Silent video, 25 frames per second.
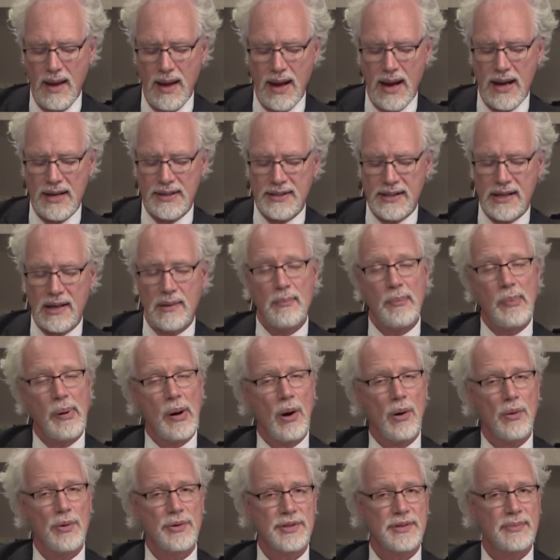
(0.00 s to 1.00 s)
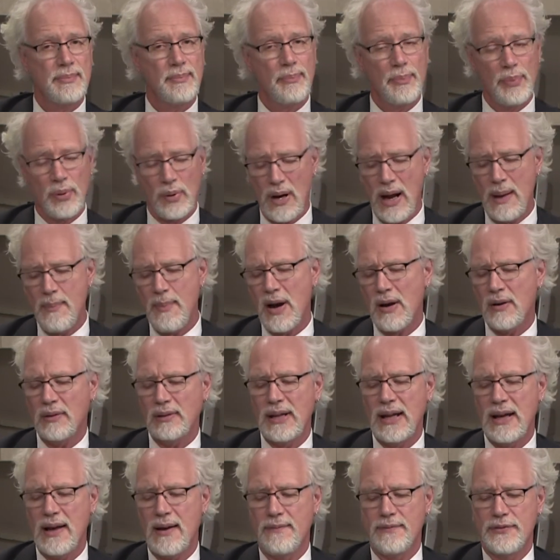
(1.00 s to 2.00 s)
It's composed
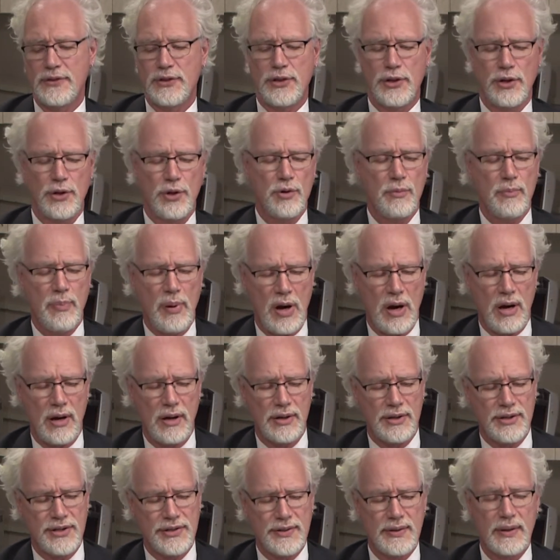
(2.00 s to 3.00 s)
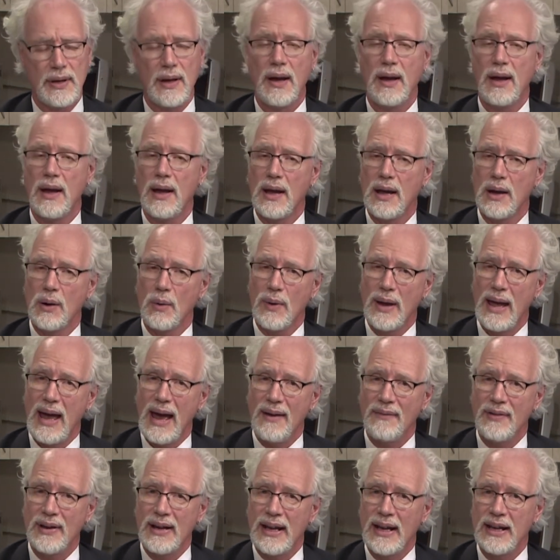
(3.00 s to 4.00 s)
primarily of two parts. We
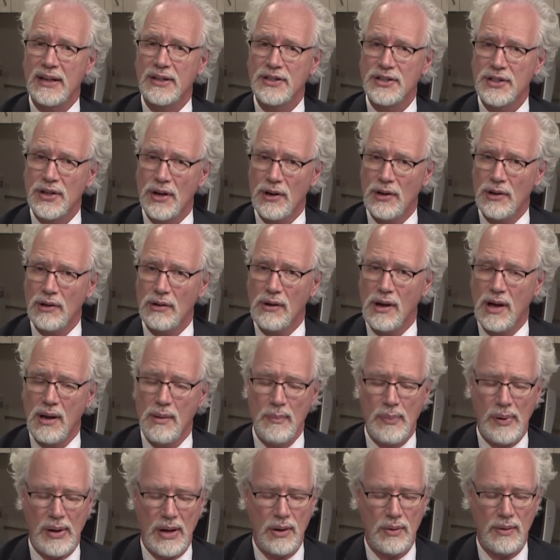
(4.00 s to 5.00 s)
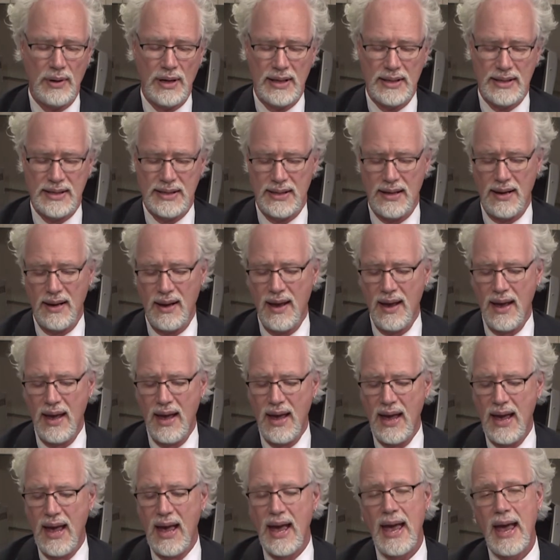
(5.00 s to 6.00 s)
have an internal component
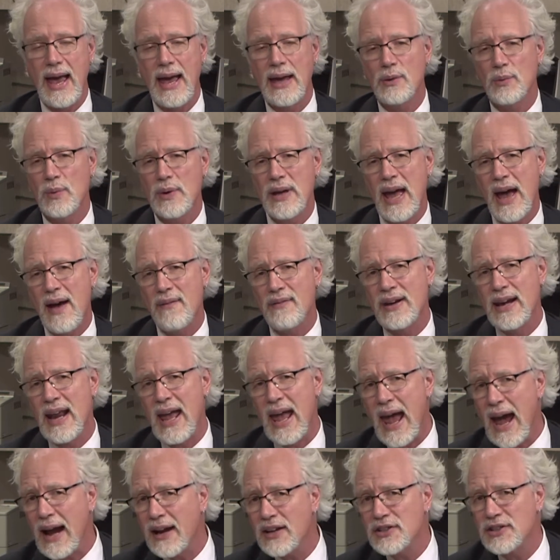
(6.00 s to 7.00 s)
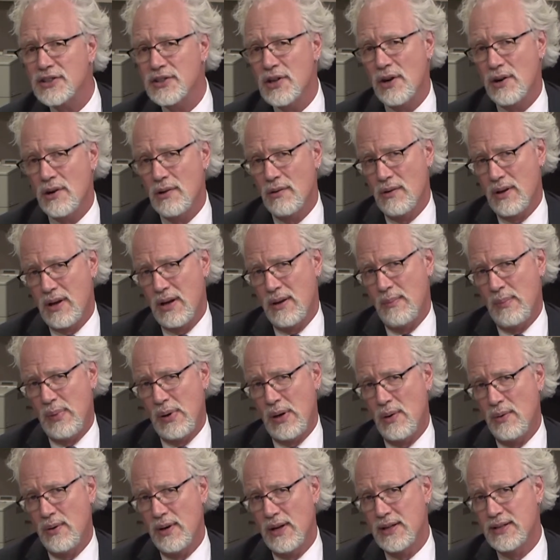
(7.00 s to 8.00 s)
and we have an external
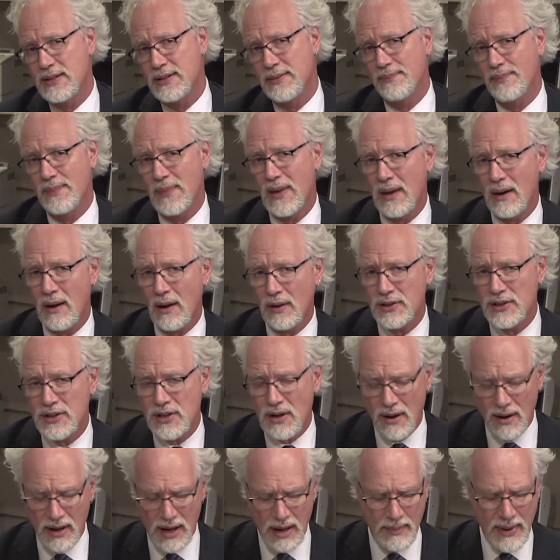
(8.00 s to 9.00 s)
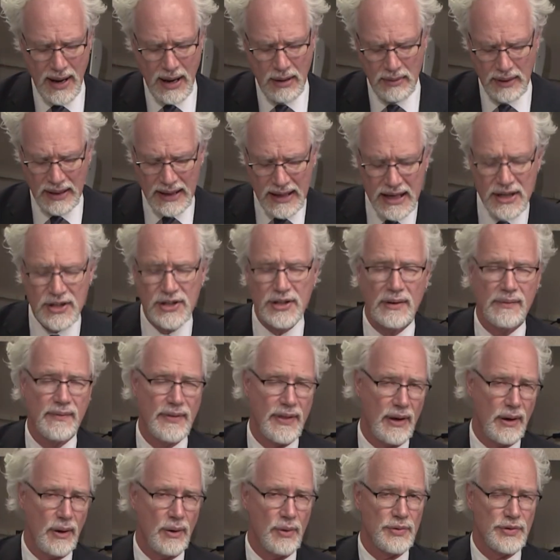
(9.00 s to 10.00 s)
component. And I'll talk about each of
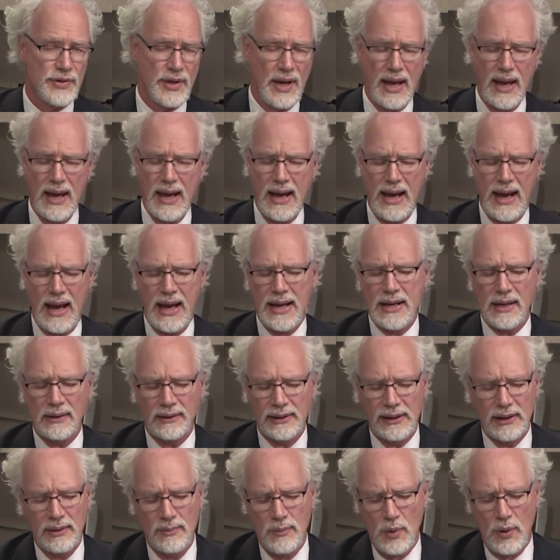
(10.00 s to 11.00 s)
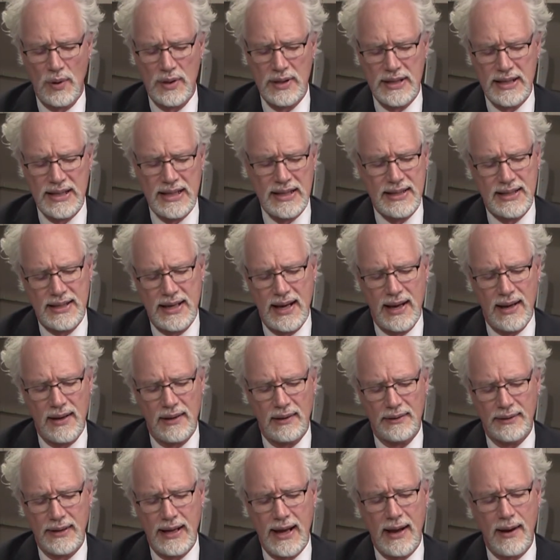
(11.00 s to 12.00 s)
those in a little more
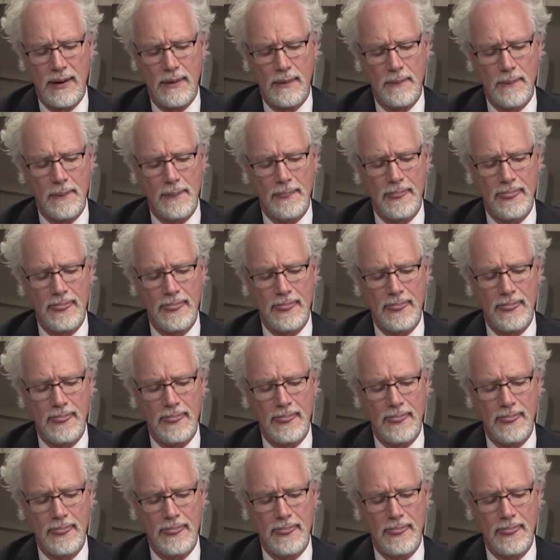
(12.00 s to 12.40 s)
detail now.